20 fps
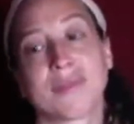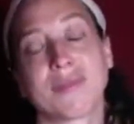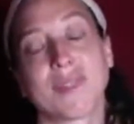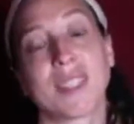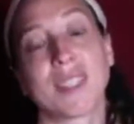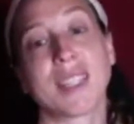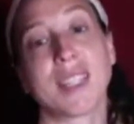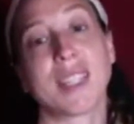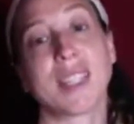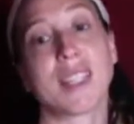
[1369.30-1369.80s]

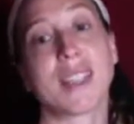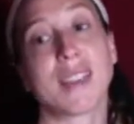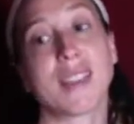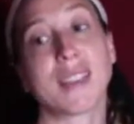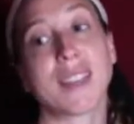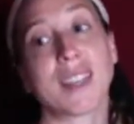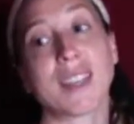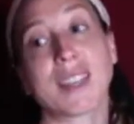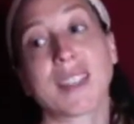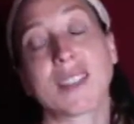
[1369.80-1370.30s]
It's easy to
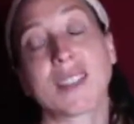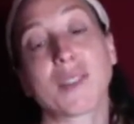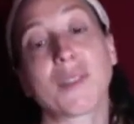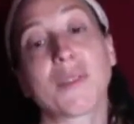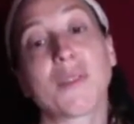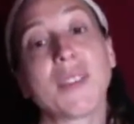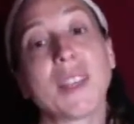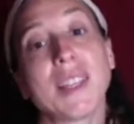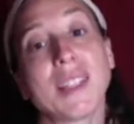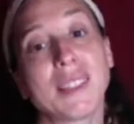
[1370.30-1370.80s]
think it's your
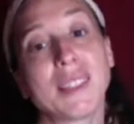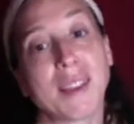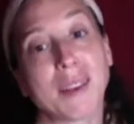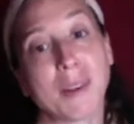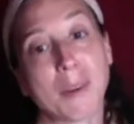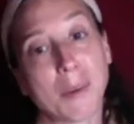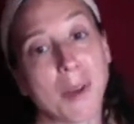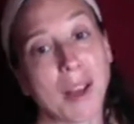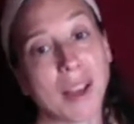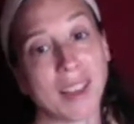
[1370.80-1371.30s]
feet that
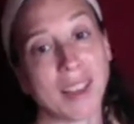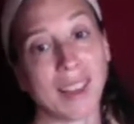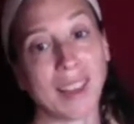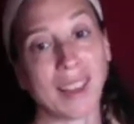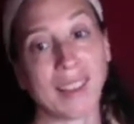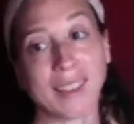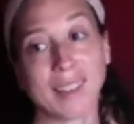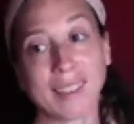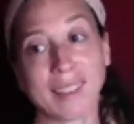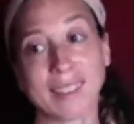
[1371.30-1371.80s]
are
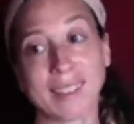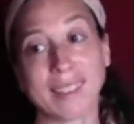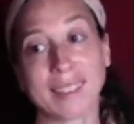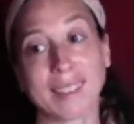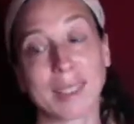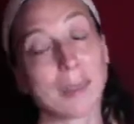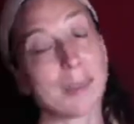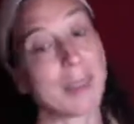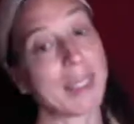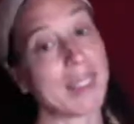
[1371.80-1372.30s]
walking.
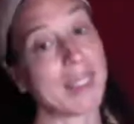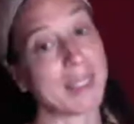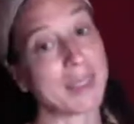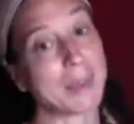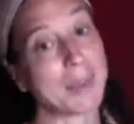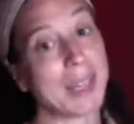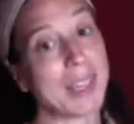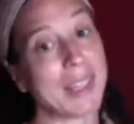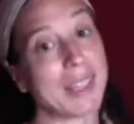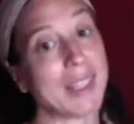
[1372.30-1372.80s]
But guess
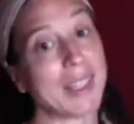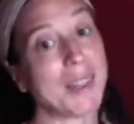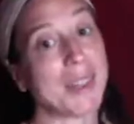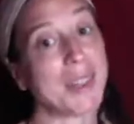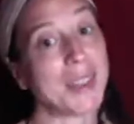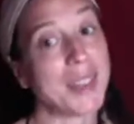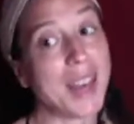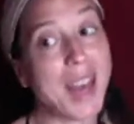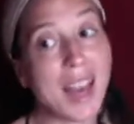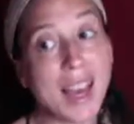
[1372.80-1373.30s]
what? Your
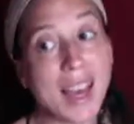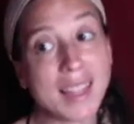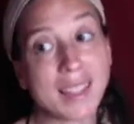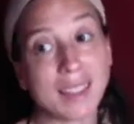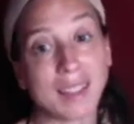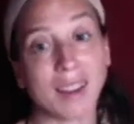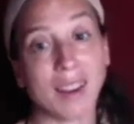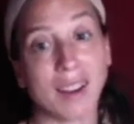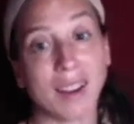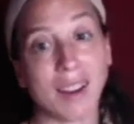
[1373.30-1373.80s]
thighs
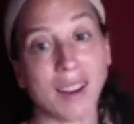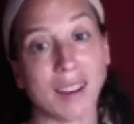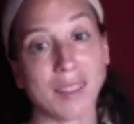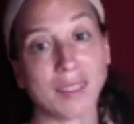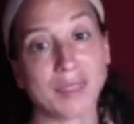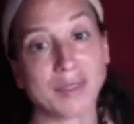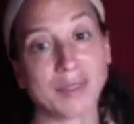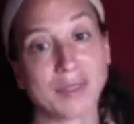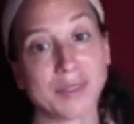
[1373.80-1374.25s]
are.